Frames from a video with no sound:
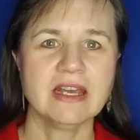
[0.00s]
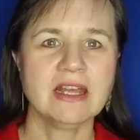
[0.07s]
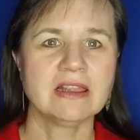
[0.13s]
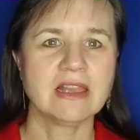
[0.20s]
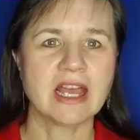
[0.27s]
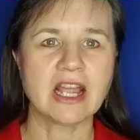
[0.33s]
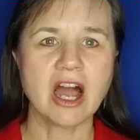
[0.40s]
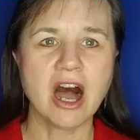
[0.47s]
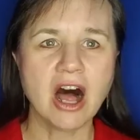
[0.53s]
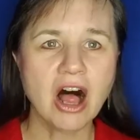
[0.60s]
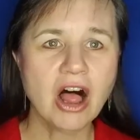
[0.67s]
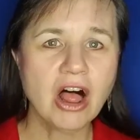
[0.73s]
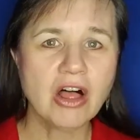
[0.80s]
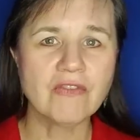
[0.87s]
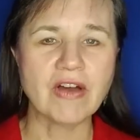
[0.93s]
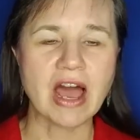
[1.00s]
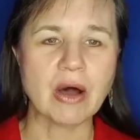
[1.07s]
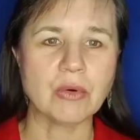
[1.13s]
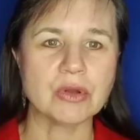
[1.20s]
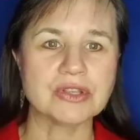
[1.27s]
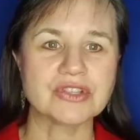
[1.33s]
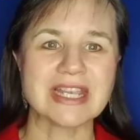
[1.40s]
Like all
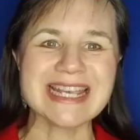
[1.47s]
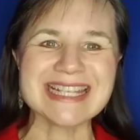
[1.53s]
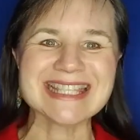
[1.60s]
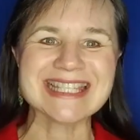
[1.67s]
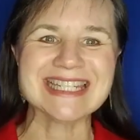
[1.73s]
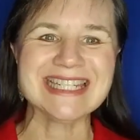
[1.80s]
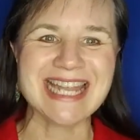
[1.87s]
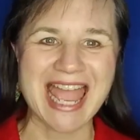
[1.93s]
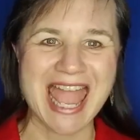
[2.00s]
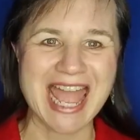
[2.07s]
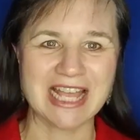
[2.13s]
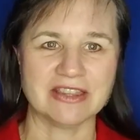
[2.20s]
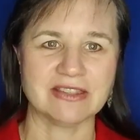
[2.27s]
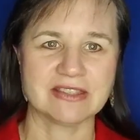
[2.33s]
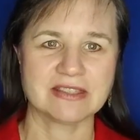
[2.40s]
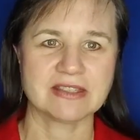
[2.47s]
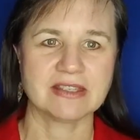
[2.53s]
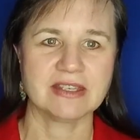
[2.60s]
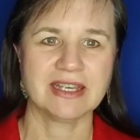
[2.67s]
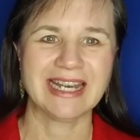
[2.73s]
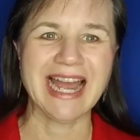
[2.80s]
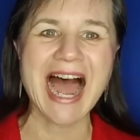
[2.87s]
vowels, it's tense.
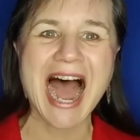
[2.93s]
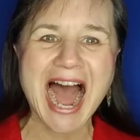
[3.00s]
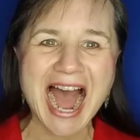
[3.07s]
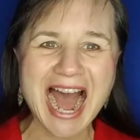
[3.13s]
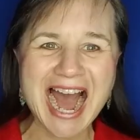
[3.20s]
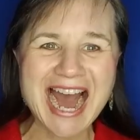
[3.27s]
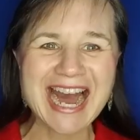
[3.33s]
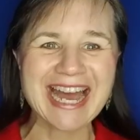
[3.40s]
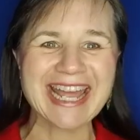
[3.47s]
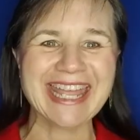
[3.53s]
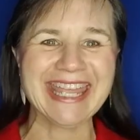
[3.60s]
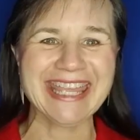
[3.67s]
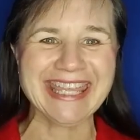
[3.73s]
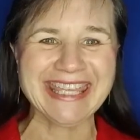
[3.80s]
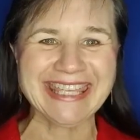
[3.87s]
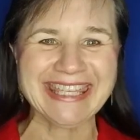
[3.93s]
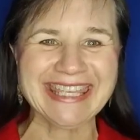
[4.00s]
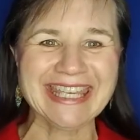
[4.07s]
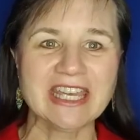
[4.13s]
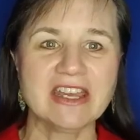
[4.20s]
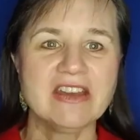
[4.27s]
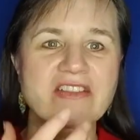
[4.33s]
I.
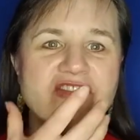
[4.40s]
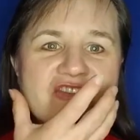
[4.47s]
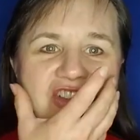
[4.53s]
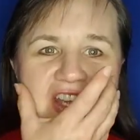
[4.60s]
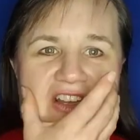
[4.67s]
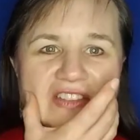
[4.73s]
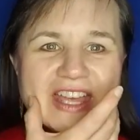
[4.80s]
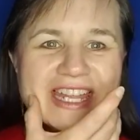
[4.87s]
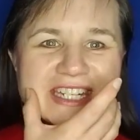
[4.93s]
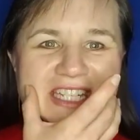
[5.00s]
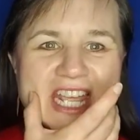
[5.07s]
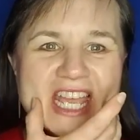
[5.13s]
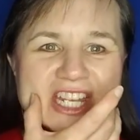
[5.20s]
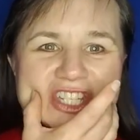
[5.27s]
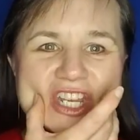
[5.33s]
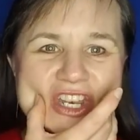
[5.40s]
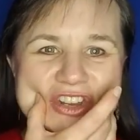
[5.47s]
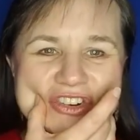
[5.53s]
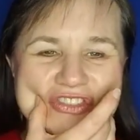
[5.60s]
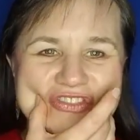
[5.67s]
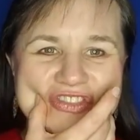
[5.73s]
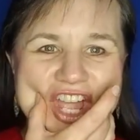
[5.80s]
Feel that tension in
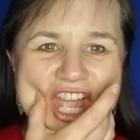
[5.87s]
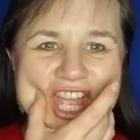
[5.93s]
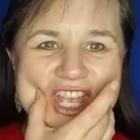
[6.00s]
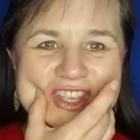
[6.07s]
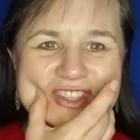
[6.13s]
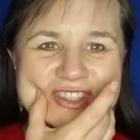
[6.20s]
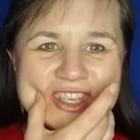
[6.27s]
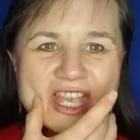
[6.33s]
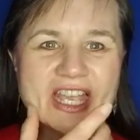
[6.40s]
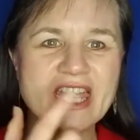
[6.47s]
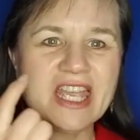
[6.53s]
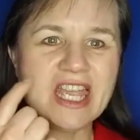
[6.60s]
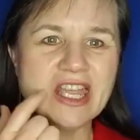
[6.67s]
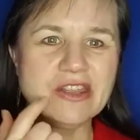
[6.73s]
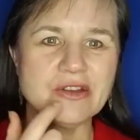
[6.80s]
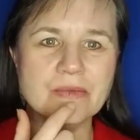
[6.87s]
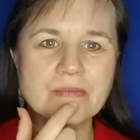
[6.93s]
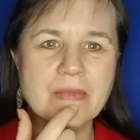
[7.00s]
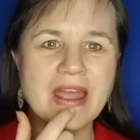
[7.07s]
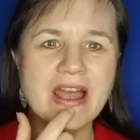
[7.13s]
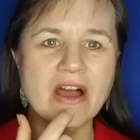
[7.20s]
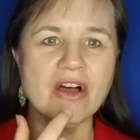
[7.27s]
your face, in your
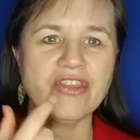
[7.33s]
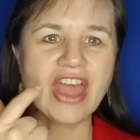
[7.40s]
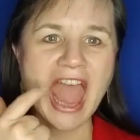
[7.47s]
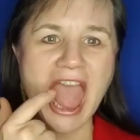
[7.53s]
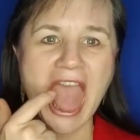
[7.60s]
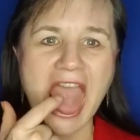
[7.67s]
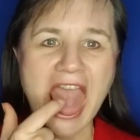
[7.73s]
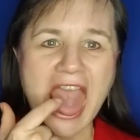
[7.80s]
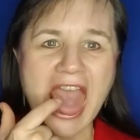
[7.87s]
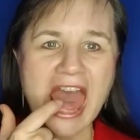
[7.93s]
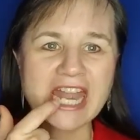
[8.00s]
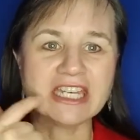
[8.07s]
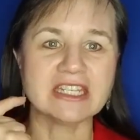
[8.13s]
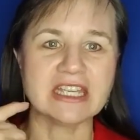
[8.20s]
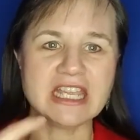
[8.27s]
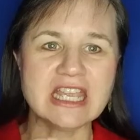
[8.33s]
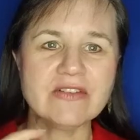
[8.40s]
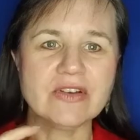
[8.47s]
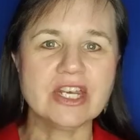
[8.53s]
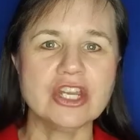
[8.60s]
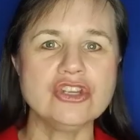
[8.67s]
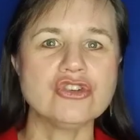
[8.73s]
mouth, and
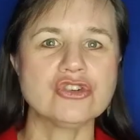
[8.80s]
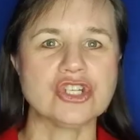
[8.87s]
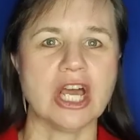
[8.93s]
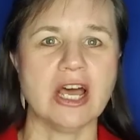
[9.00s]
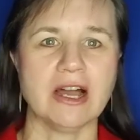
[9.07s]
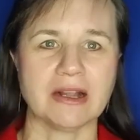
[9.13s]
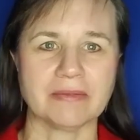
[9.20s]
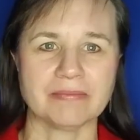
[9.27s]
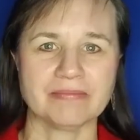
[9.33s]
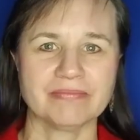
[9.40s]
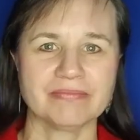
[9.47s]
even in your tongue.